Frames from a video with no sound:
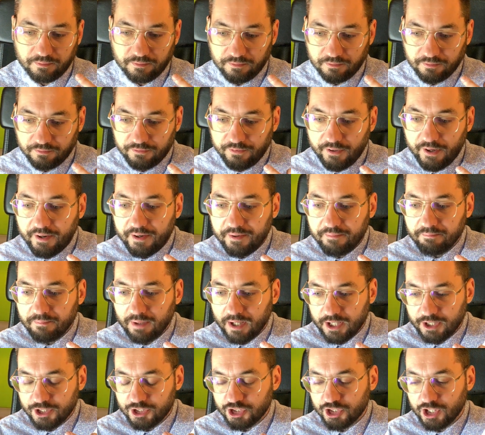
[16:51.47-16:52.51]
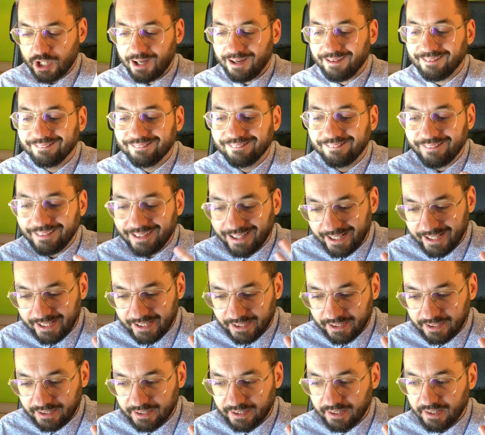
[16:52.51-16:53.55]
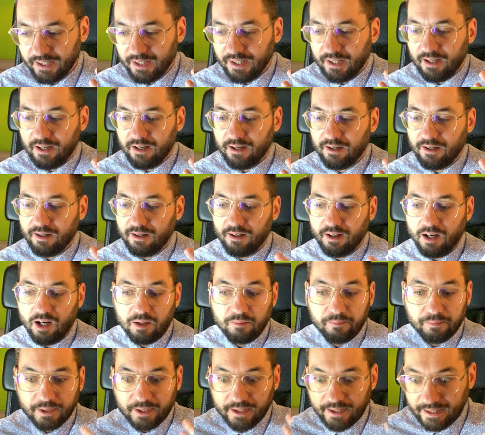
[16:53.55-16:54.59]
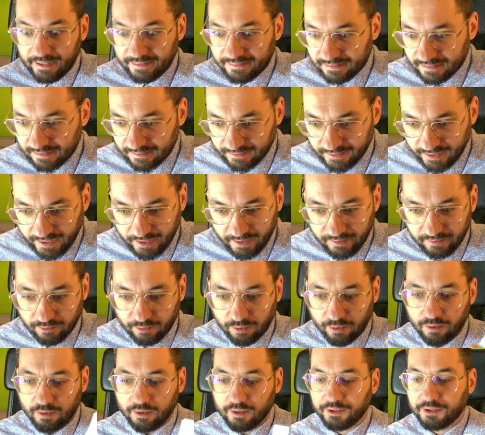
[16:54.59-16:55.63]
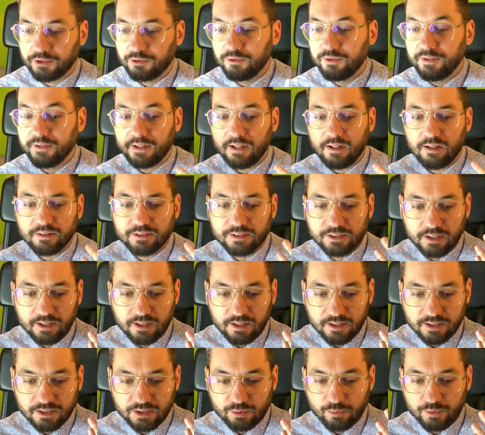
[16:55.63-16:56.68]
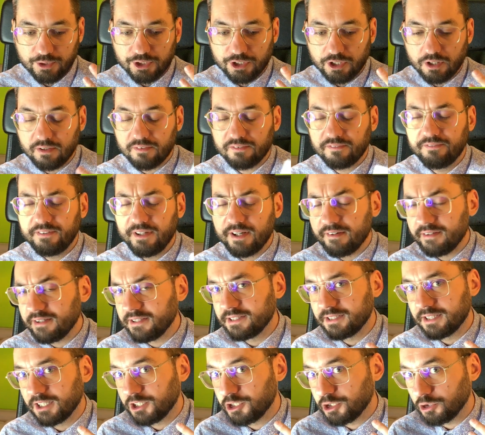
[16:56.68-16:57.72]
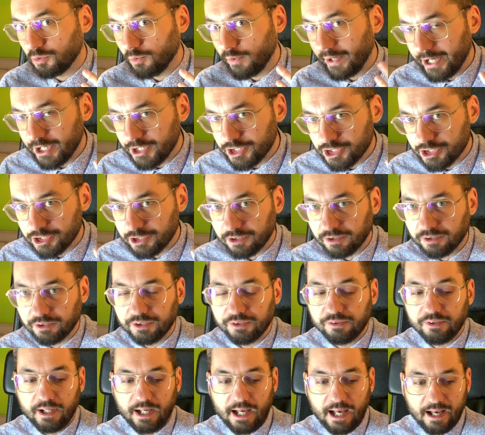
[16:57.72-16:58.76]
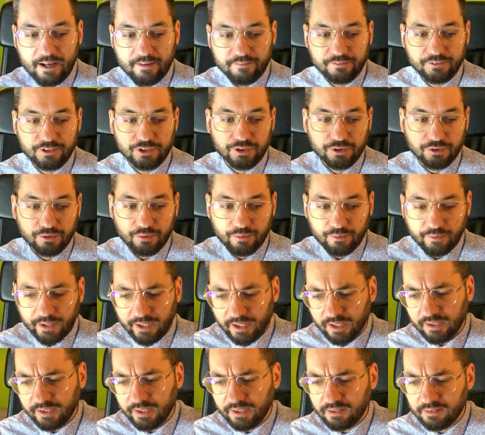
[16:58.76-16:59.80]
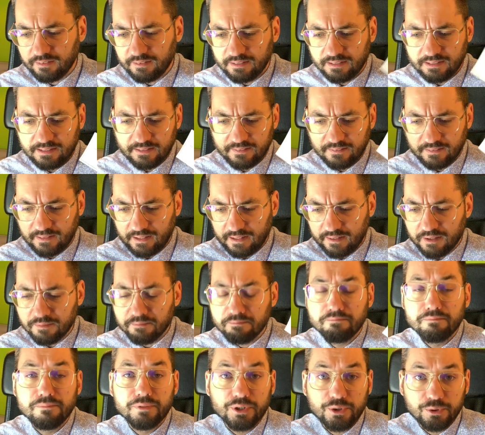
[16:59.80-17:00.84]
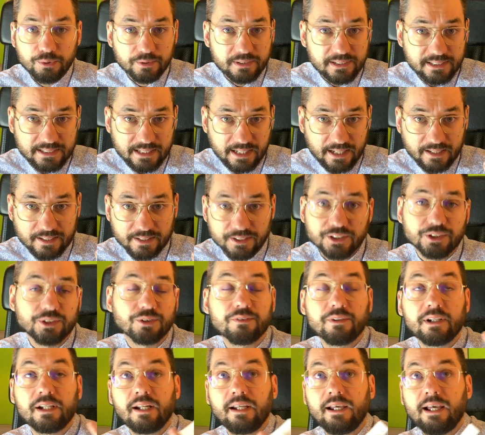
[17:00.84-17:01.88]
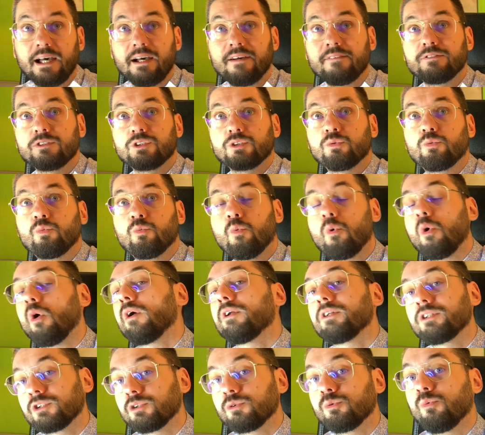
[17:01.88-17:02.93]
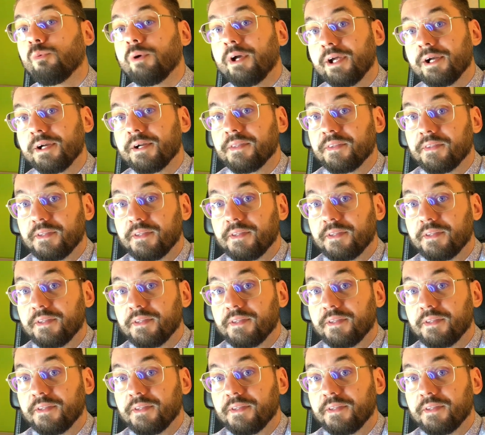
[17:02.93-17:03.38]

Very much unlike Ambre Eternel or Cuir Intense, which are very situational. You have to really, their mood sense, you really have to want to wear